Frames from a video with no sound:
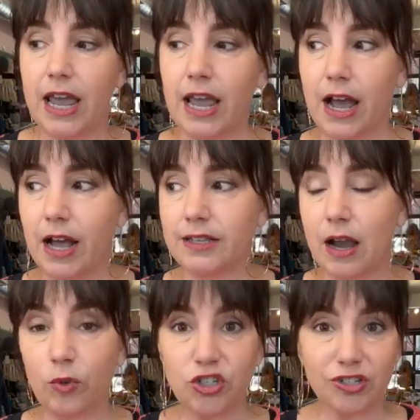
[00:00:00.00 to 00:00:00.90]
And
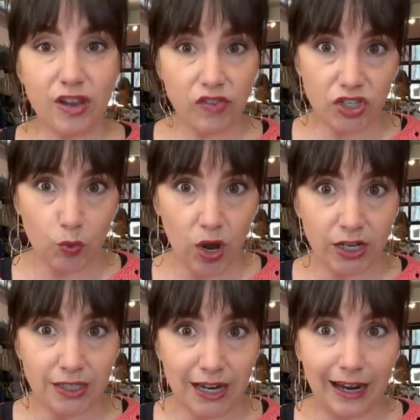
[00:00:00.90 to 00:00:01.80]
now we just have this
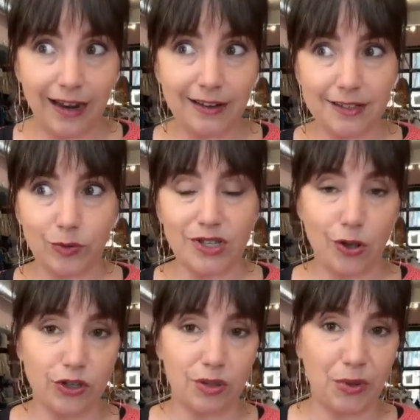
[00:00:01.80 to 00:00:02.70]
one, and it was
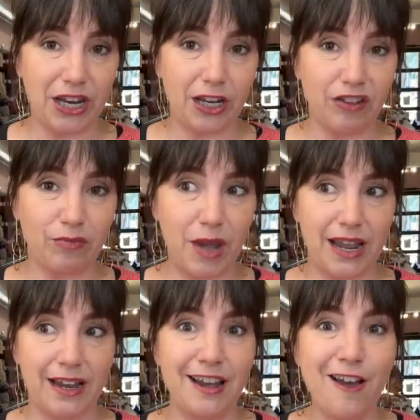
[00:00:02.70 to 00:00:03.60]
held at the beginning of
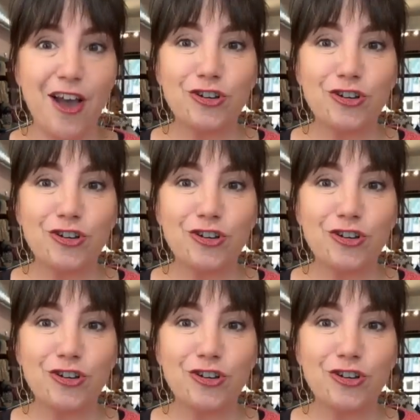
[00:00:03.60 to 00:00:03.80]
May,